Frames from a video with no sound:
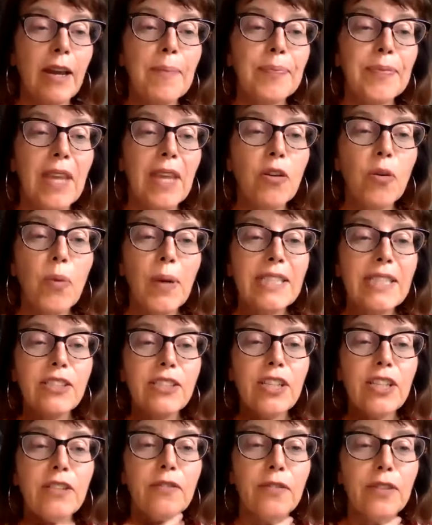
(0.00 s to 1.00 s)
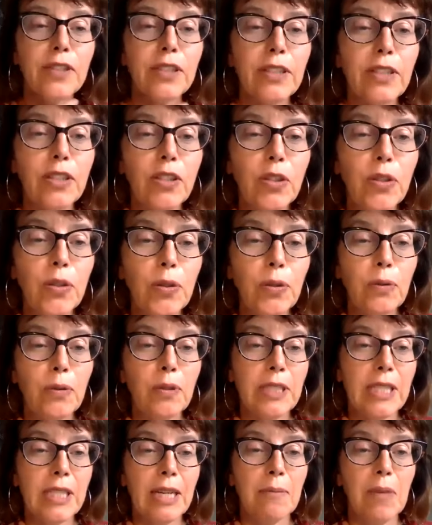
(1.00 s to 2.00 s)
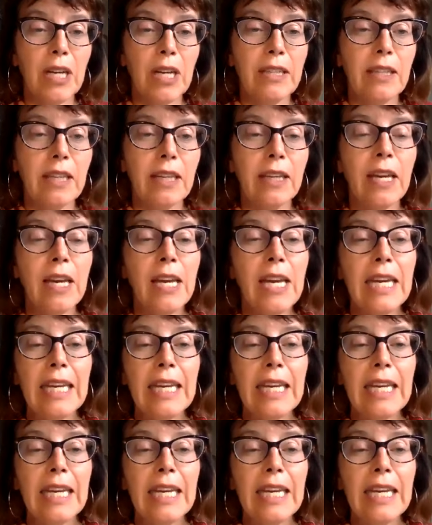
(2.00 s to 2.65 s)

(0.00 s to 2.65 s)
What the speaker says: A question for you, Tim, I think.